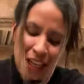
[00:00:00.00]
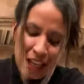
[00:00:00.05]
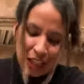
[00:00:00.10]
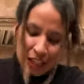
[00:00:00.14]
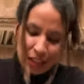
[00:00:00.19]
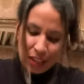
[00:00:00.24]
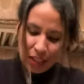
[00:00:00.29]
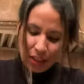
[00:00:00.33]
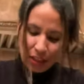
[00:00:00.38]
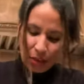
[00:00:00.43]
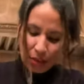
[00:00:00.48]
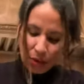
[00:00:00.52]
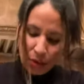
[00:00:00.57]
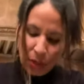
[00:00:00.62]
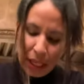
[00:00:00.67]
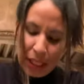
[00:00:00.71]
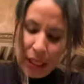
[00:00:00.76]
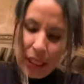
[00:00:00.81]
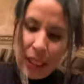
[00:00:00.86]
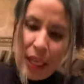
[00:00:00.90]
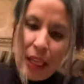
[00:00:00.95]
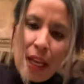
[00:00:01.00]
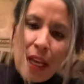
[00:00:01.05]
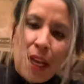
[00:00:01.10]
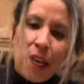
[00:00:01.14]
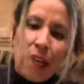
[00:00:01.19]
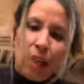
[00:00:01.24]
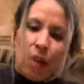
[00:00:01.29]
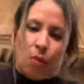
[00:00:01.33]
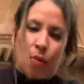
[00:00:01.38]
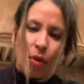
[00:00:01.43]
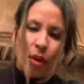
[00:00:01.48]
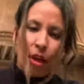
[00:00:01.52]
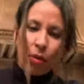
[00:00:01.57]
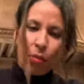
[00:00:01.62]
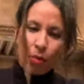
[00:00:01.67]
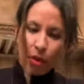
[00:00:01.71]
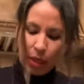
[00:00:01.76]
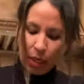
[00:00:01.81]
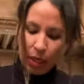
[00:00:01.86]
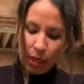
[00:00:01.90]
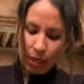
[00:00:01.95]
So I think I got it where I
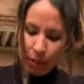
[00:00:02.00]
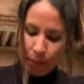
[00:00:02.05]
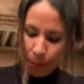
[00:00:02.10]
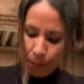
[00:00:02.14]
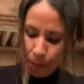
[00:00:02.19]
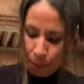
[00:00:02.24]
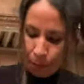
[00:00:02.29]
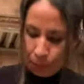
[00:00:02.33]
wanted it.